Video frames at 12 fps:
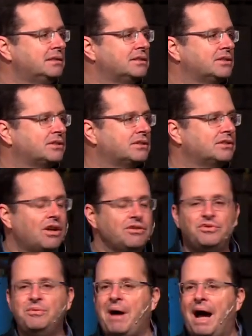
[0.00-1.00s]
It's not
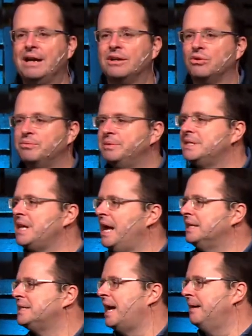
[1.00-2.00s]
for my glory.
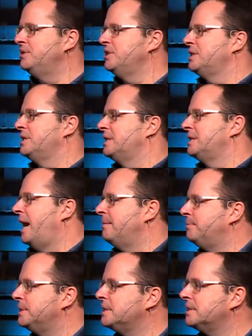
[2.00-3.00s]
Besides, I'm just the
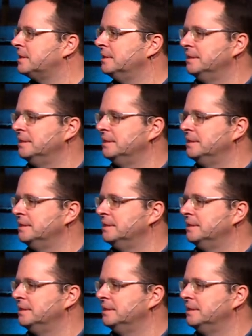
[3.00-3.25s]
typist.